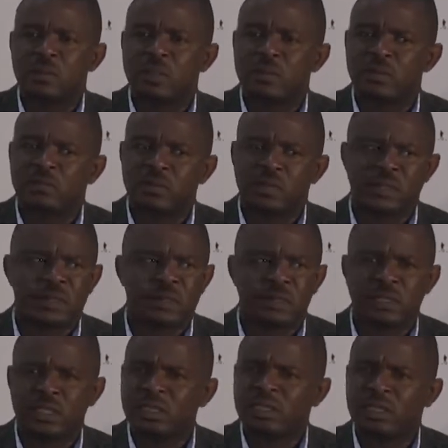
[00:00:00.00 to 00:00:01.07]
don't know if it's
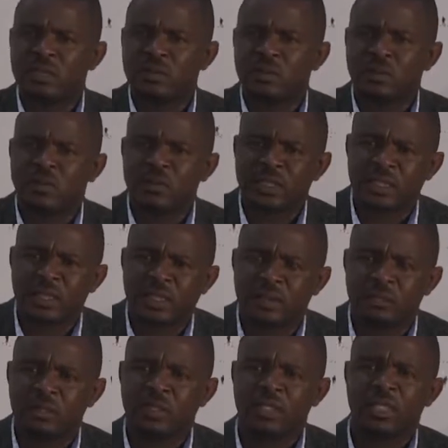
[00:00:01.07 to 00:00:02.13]
Data or what, I
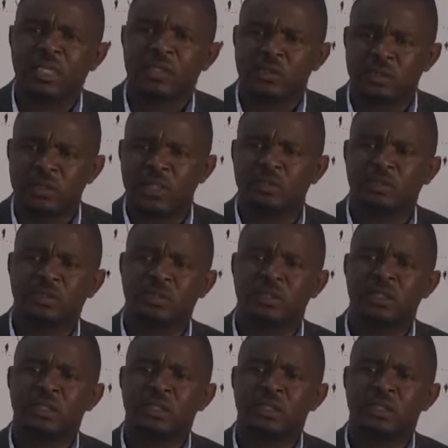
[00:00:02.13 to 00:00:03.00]
can't remember the actual name of